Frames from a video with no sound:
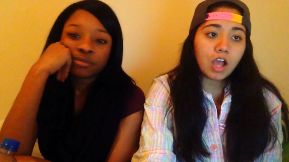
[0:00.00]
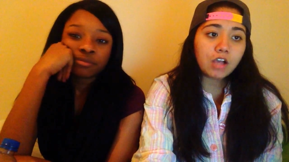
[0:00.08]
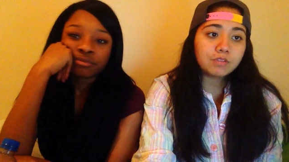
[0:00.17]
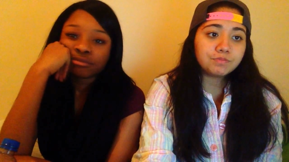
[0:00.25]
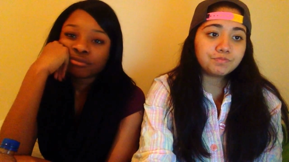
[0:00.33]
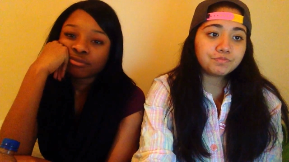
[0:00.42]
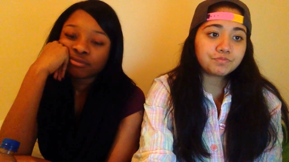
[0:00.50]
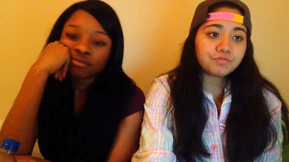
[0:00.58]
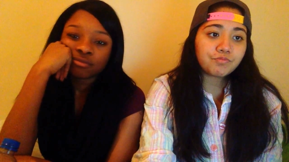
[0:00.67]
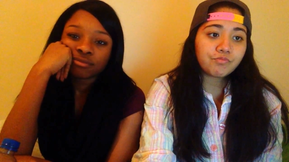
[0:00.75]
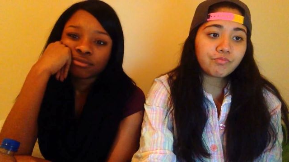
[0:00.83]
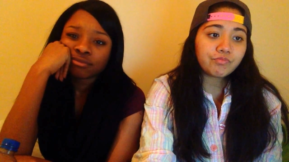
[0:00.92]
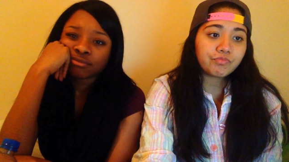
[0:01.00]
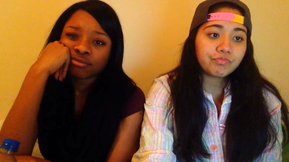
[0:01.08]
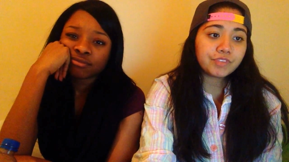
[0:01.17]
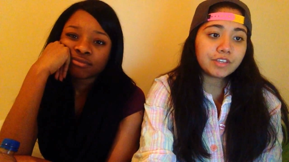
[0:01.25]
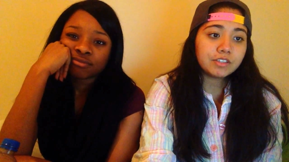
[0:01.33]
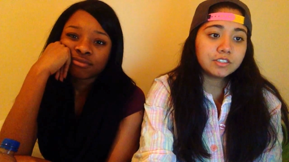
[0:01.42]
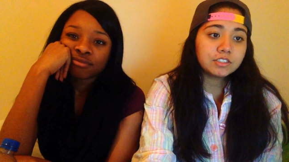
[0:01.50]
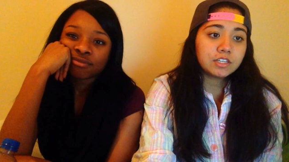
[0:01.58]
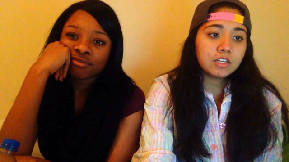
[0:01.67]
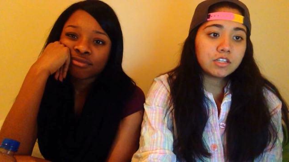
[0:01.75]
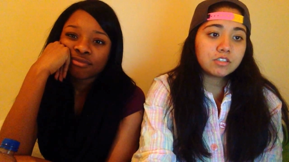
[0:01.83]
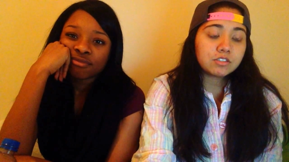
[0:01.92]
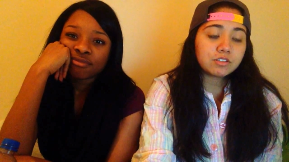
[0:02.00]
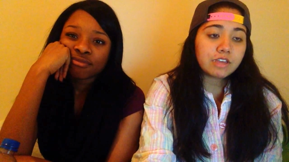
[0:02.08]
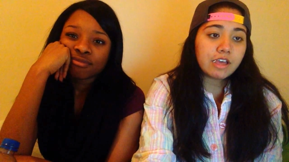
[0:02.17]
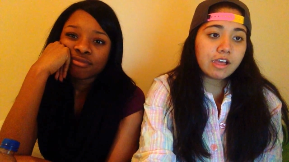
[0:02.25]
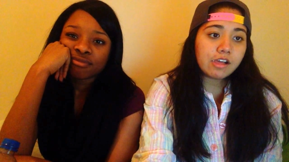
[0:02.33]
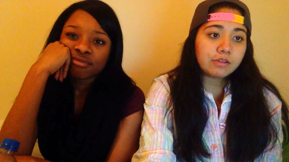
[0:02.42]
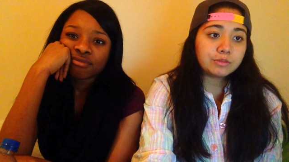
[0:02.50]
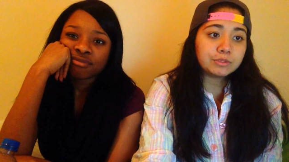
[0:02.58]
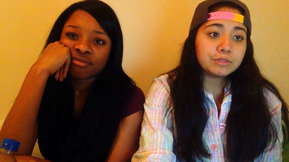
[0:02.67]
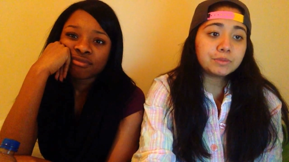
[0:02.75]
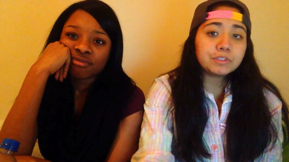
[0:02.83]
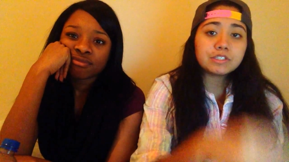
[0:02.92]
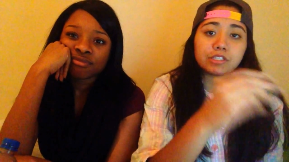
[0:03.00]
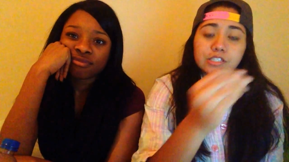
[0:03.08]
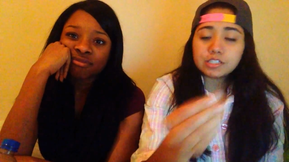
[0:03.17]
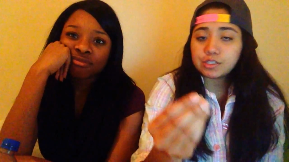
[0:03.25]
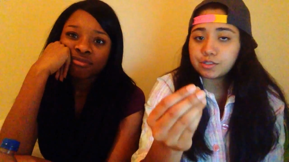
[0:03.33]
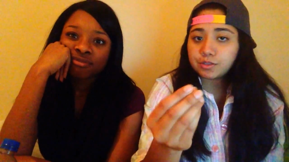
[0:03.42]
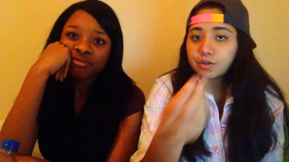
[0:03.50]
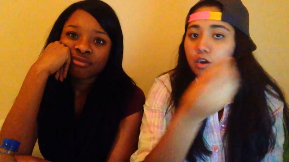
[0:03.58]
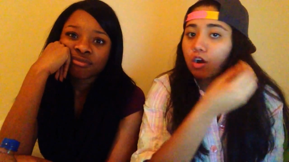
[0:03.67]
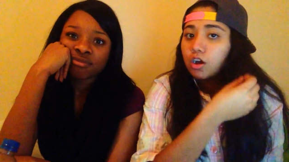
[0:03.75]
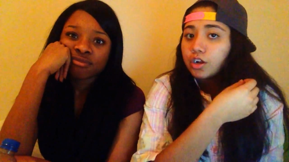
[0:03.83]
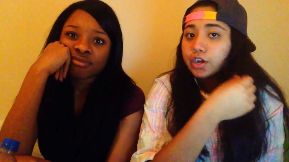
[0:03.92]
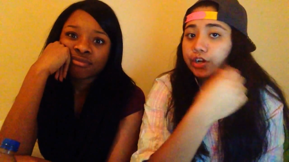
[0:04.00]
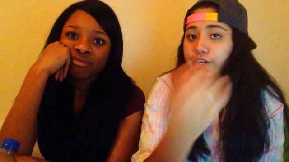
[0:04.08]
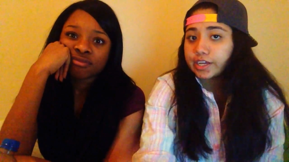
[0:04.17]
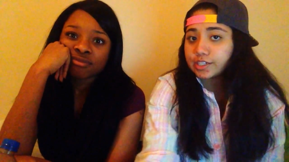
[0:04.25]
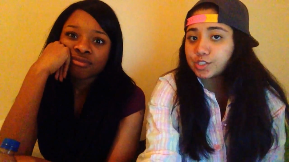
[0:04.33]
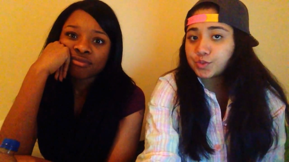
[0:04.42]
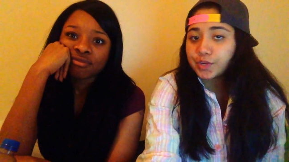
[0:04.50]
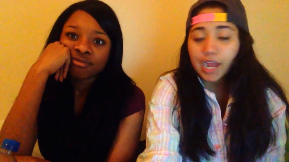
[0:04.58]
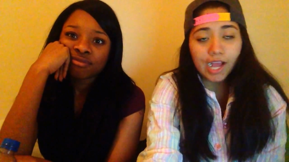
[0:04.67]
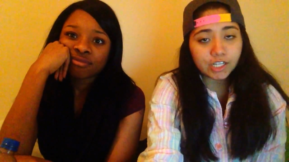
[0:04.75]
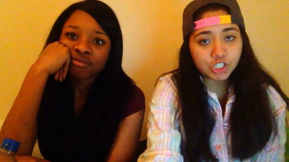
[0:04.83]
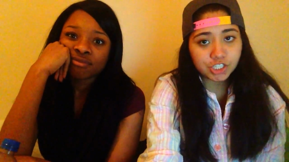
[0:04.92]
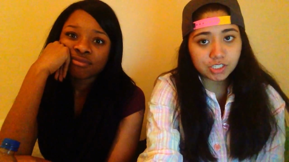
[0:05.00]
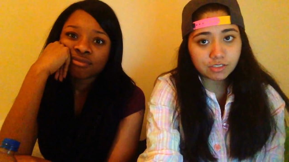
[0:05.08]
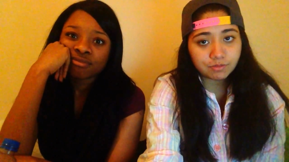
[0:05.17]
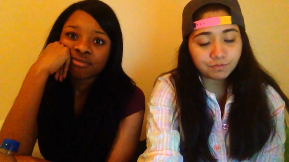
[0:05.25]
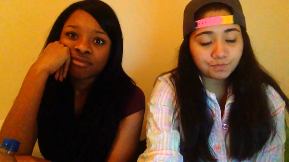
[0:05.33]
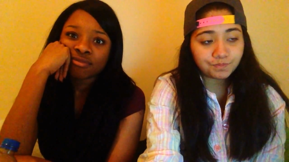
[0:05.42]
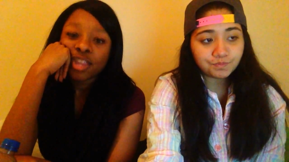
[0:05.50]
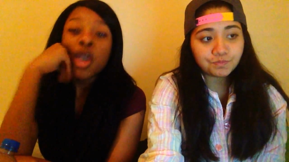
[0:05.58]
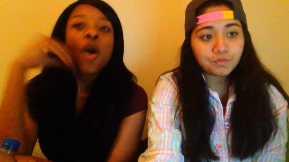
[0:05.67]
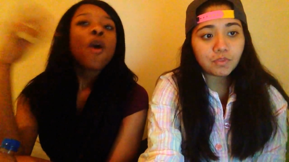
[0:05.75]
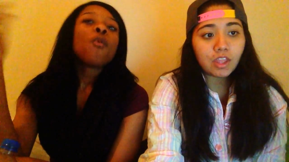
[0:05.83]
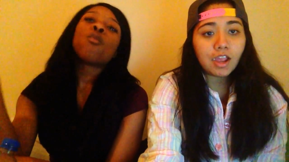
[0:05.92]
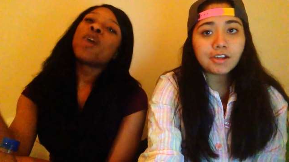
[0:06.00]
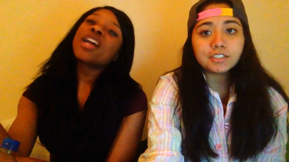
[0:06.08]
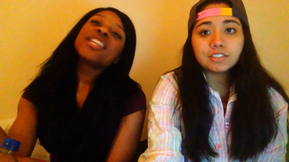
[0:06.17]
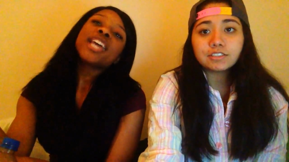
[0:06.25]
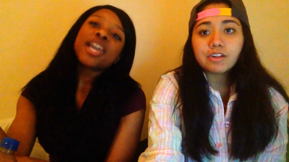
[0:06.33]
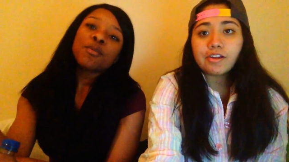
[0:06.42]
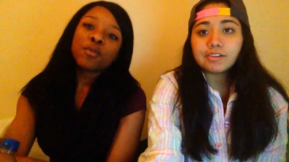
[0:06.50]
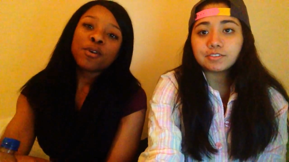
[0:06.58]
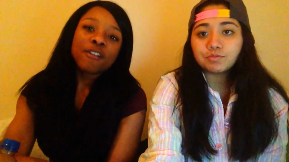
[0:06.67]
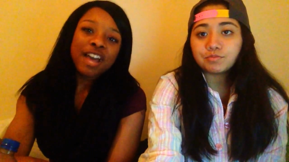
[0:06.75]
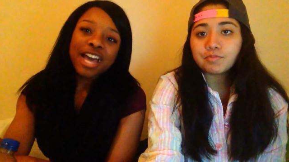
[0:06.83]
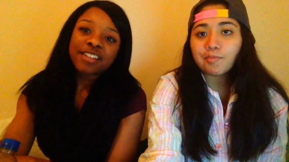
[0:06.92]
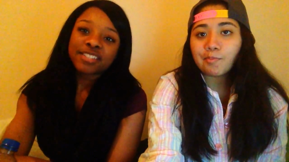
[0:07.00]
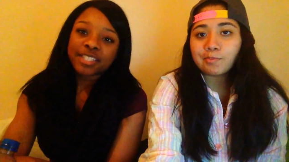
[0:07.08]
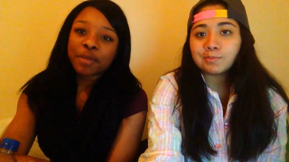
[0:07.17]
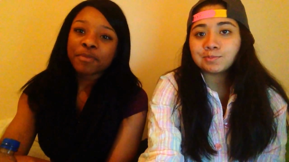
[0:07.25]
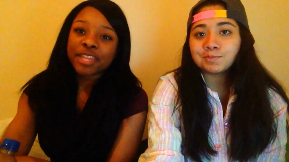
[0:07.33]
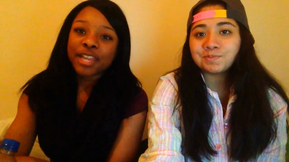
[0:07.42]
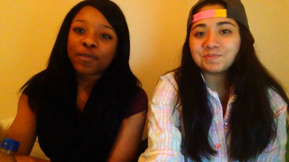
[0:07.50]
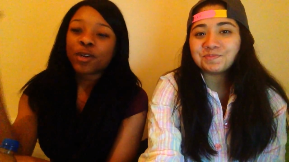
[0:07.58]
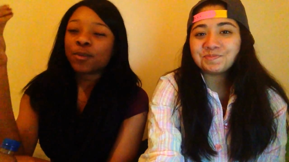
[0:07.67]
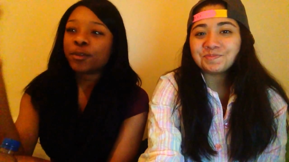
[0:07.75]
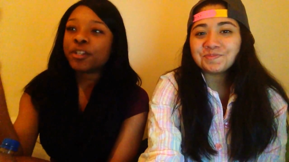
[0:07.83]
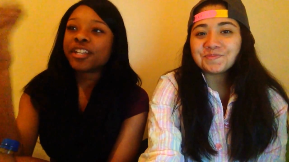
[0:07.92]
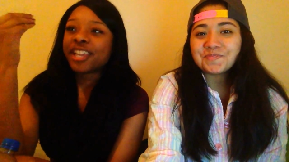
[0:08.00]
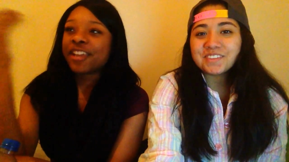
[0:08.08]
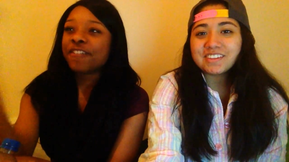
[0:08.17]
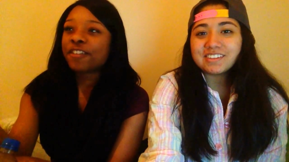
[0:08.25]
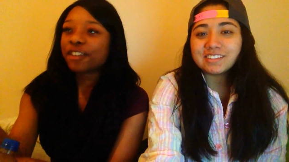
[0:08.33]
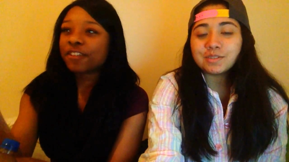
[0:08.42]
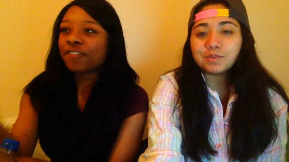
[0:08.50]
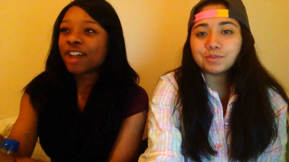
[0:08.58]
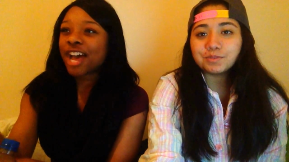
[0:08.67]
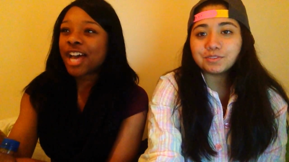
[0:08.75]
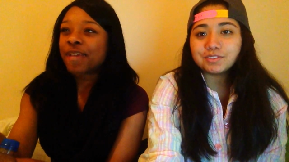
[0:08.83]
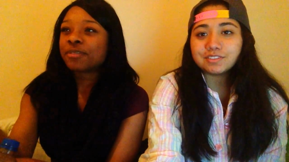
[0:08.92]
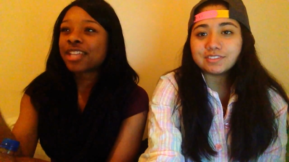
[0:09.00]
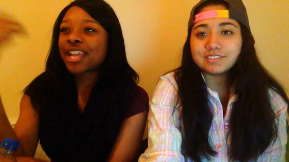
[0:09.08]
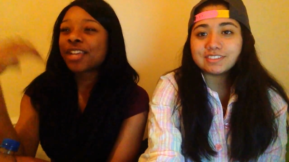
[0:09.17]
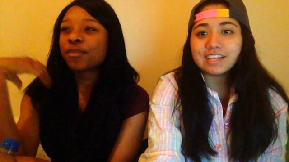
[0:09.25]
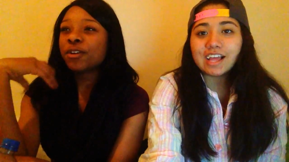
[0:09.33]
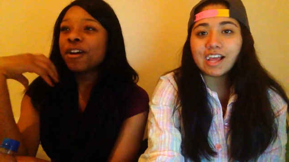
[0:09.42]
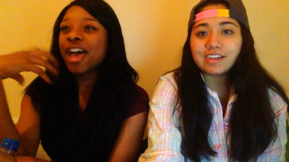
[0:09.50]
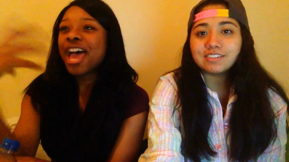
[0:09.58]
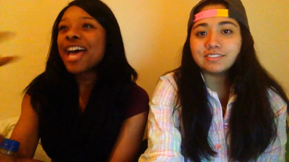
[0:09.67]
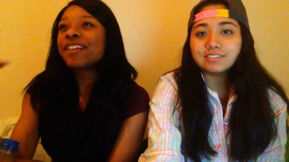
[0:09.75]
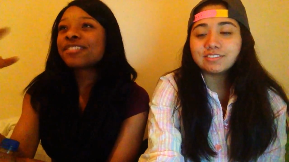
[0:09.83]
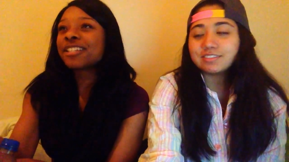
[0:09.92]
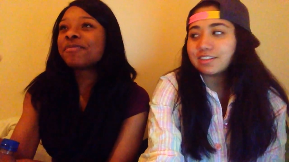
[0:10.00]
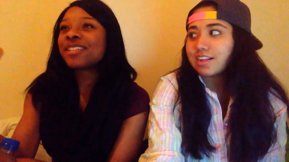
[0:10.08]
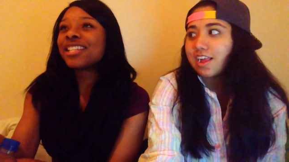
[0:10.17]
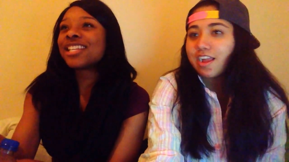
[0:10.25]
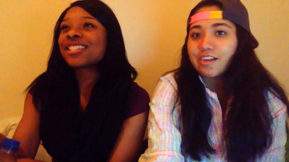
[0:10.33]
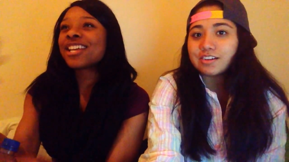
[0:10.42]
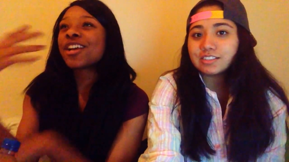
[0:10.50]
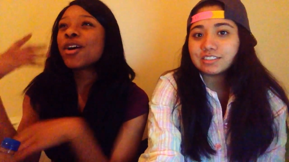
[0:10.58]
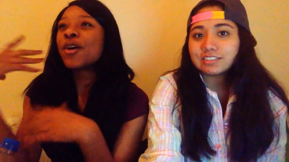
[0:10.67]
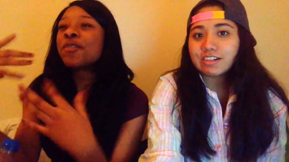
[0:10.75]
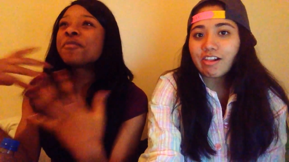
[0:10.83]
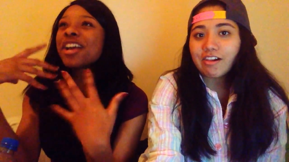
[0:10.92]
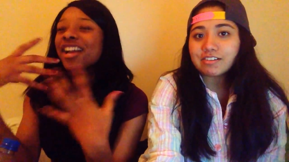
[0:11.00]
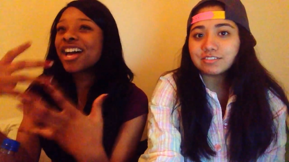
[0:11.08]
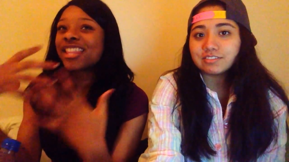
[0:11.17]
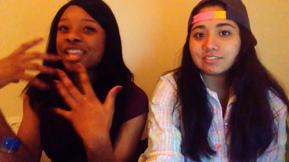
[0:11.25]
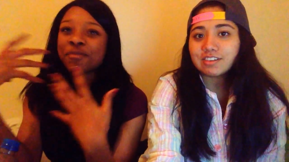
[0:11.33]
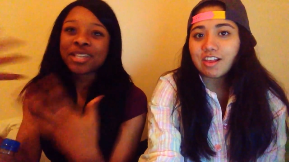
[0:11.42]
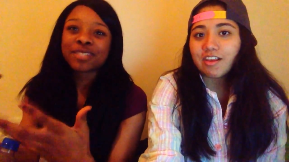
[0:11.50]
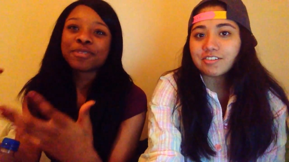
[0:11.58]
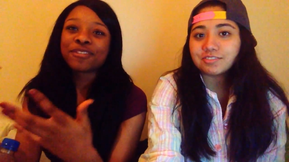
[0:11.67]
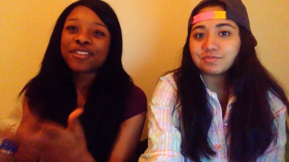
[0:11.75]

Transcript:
Speaker 1: Um, so yeah, we will see you on our next reaction
Speaker 2: one day we'll have something where we'll get good vibes. Like yeah. we'll have something that's like, oh my god, that makes me